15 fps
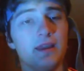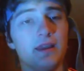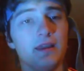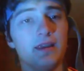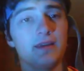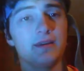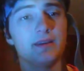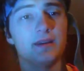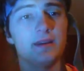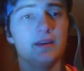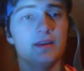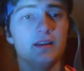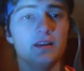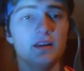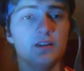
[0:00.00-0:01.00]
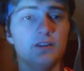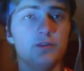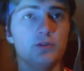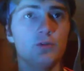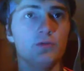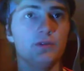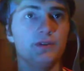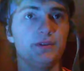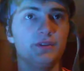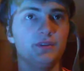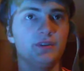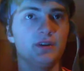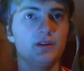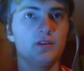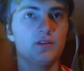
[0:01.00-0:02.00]
And it's so
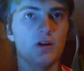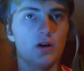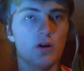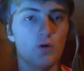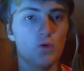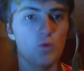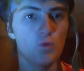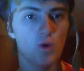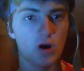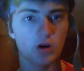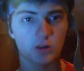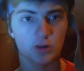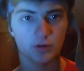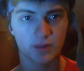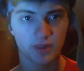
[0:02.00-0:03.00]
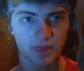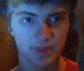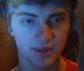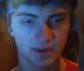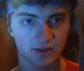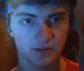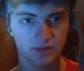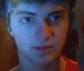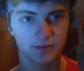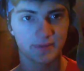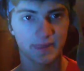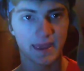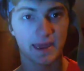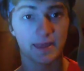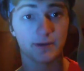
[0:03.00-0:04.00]
easy to wallow in things
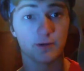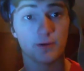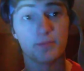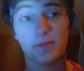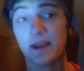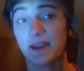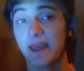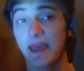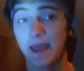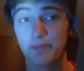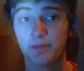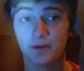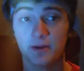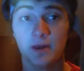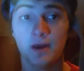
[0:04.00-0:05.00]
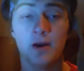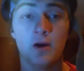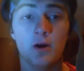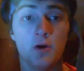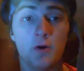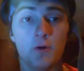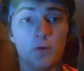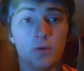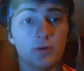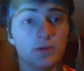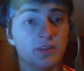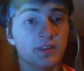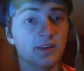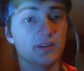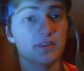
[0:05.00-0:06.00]
that, you know, might happen, or
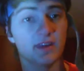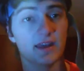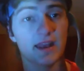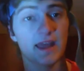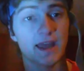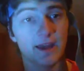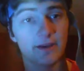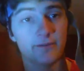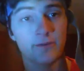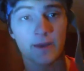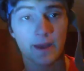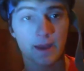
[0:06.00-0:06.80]
things that have